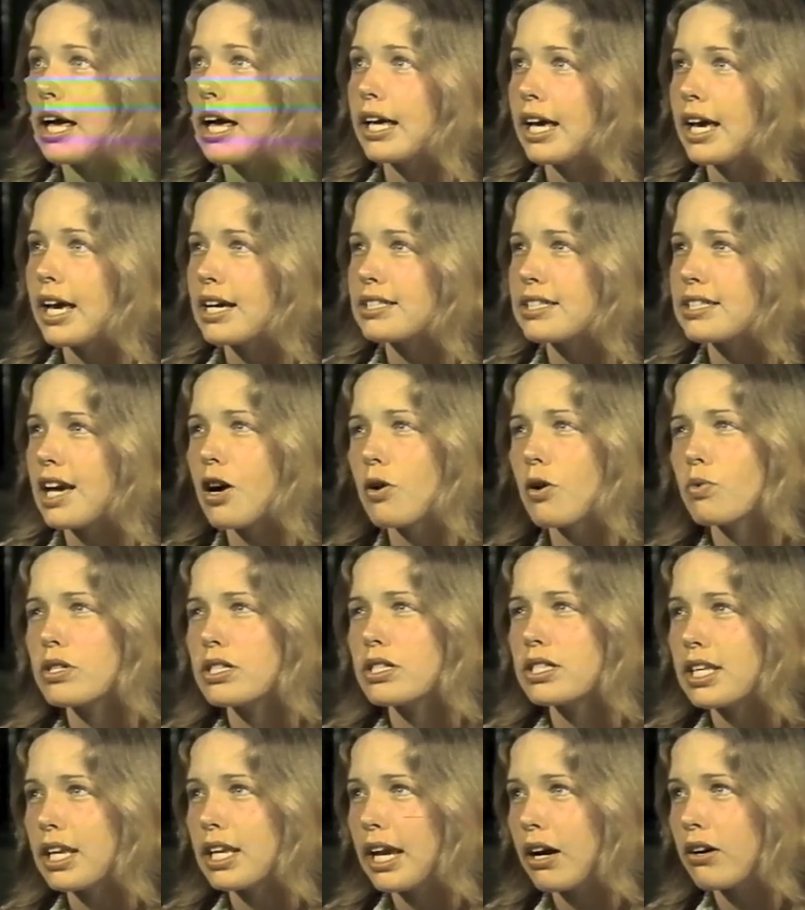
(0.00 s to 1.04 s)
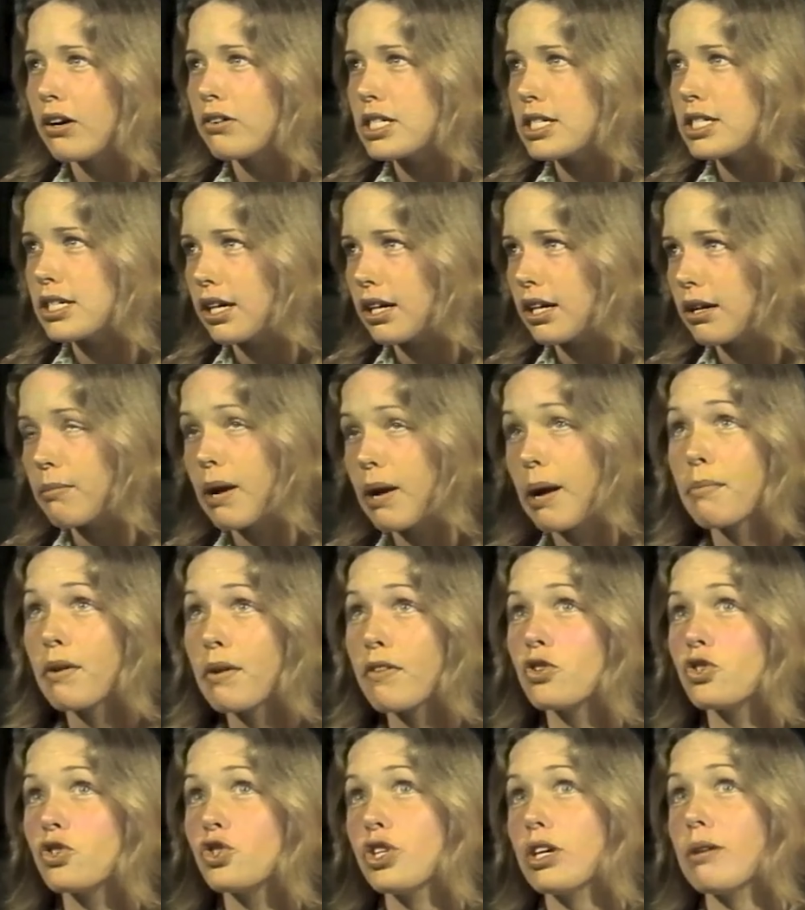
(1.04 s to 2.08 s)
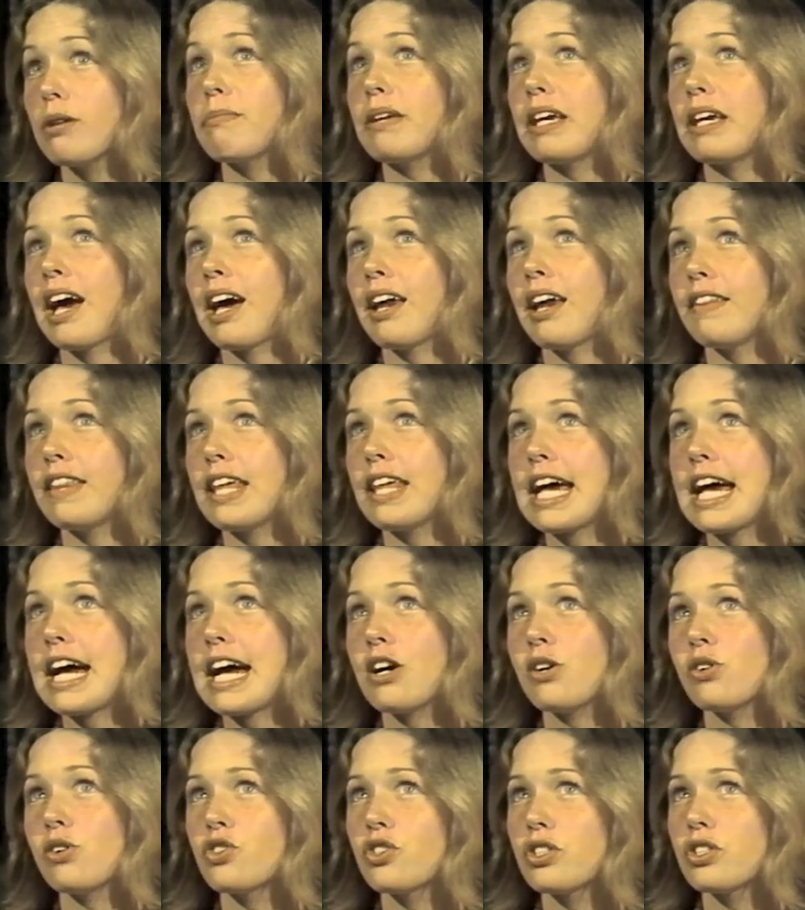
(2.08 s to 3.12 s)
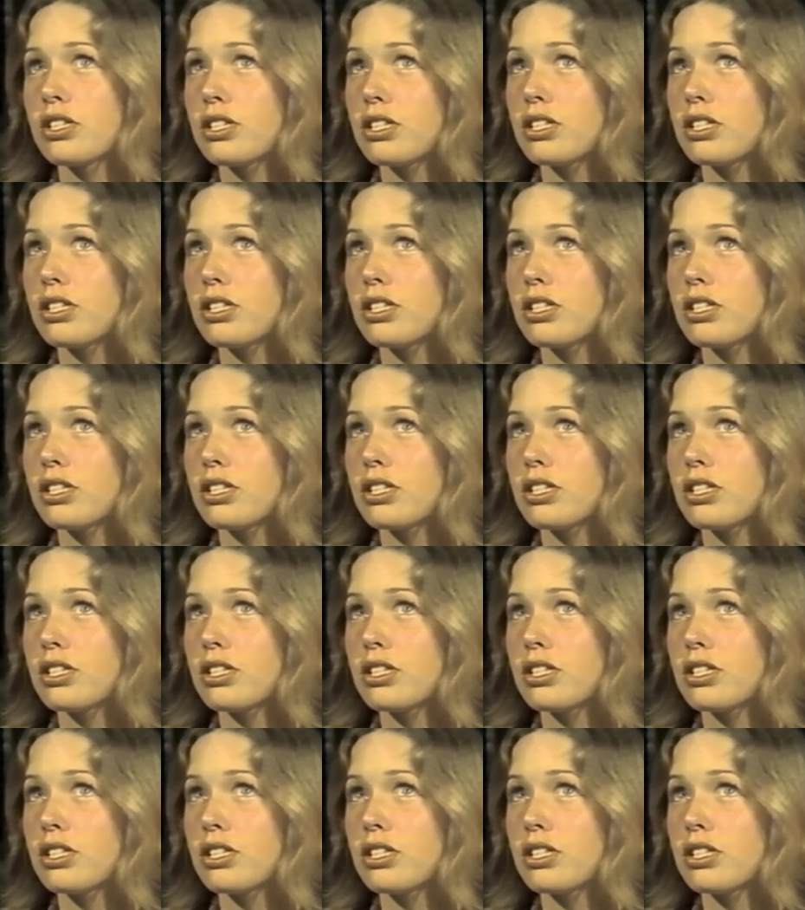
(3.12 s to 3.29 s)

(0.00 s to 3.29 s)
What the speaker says: Yes, I was sent out to... My mother shipped me out of the house